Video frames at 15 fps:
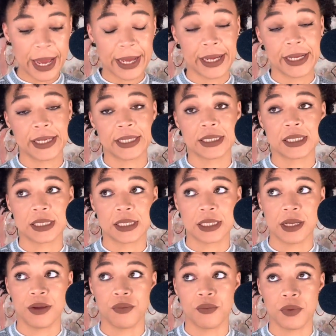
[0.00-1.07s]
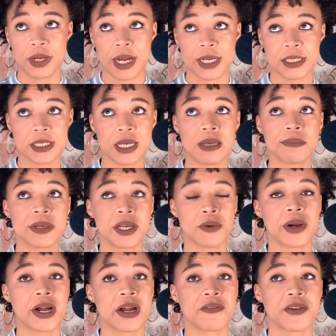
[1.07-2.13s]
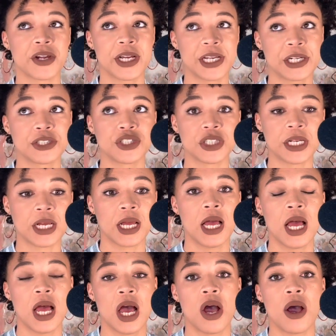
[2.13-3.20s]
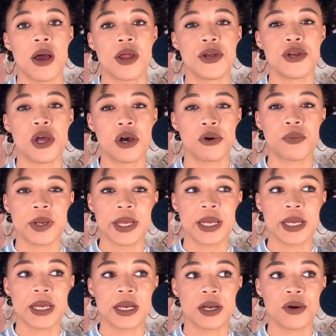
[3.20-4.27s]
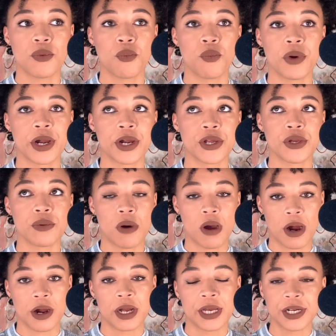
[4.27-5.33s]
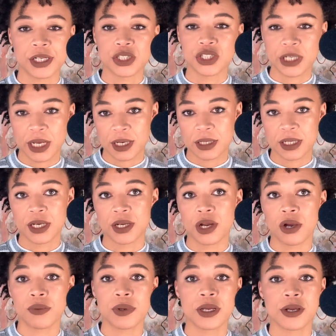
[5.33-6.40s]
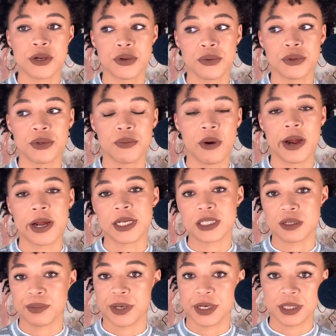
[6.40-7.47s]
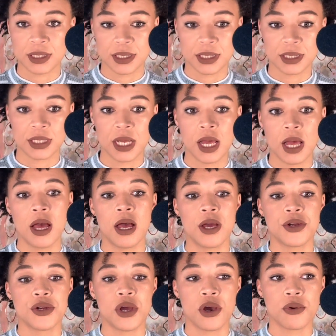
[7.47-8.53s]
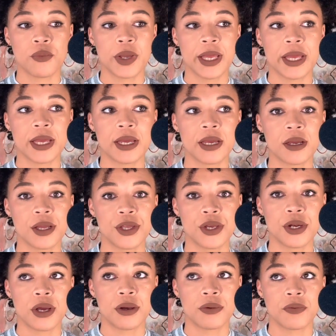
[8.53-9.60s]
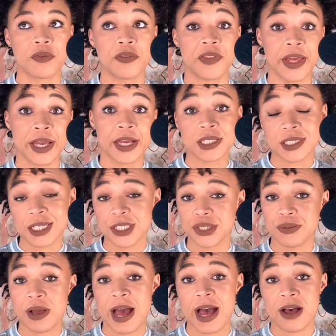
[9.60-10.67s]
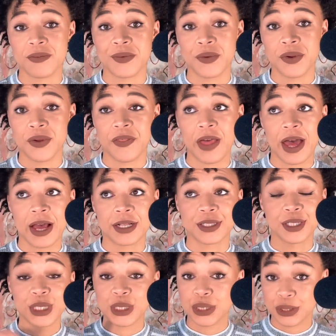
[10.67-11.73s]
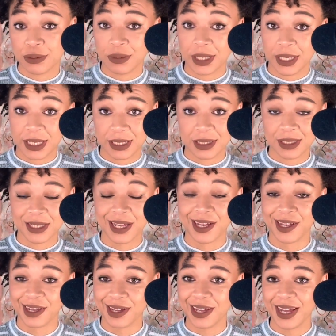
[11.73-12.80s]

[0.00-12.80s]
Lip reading: And when I say be aware of your energy, knowing where you are energetically, knowing who you are as a person, knowing, things that you have on that to-do list